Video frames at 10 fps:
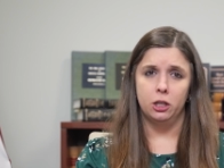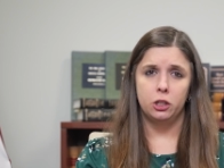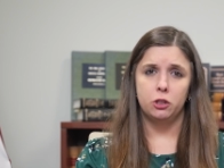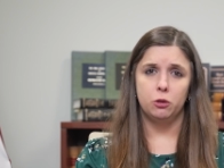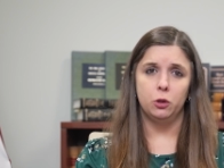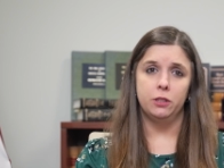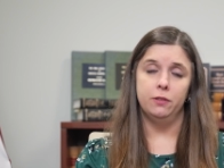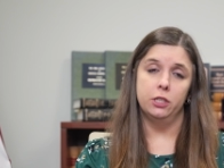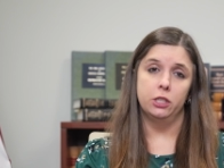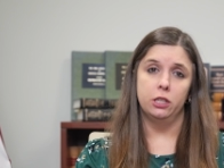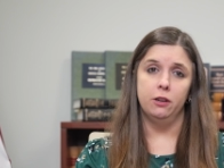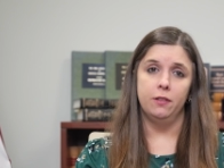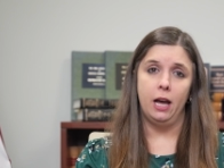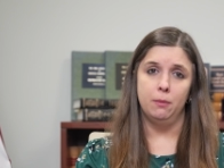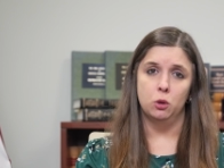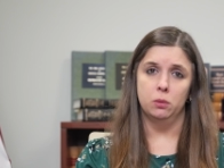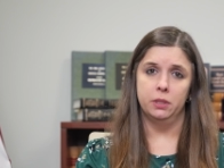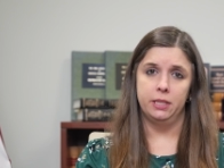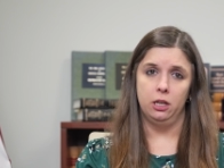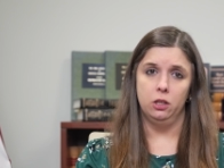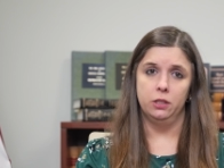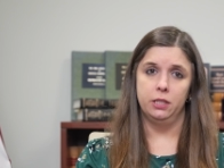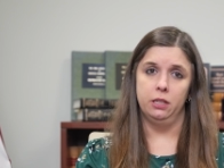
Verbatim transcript: uncontrolled division of abnormal cells